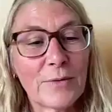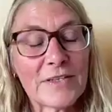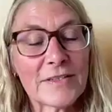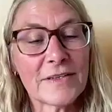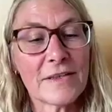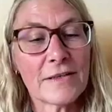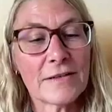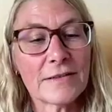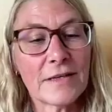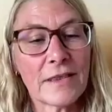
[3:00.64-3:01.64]
I was
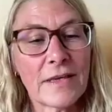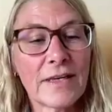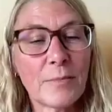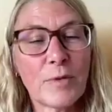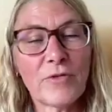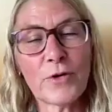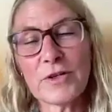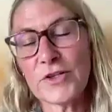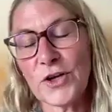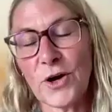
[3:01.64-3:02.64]
thinking before
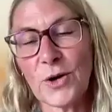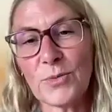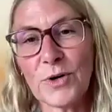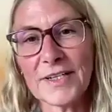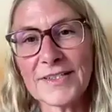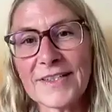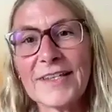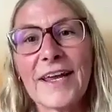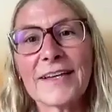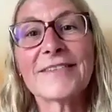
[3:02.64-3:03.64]
the show, what is
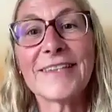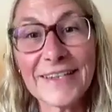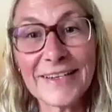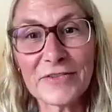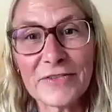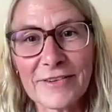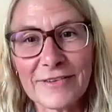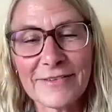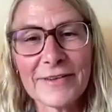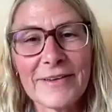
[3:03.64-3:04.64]
the next gift?
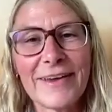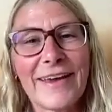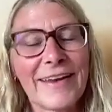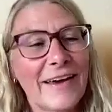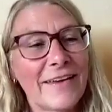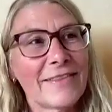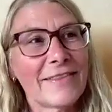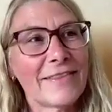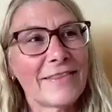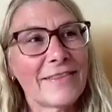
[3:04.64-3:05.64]
And I
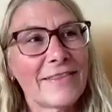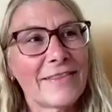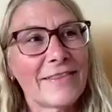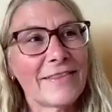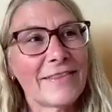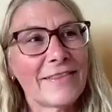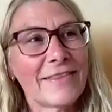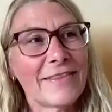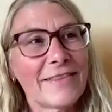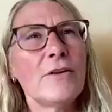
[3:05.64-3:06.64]
thought,
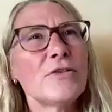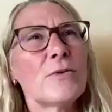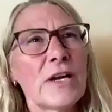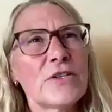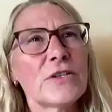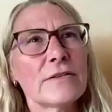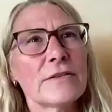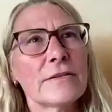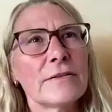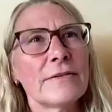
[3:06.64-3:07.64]
the
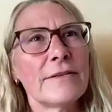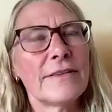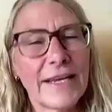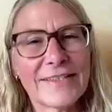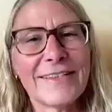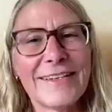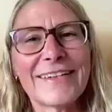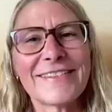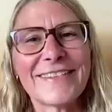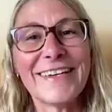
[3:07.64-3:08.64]
illustrations. That's the
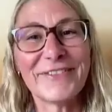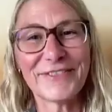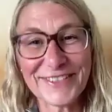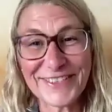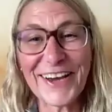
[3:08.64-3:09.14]
next gift.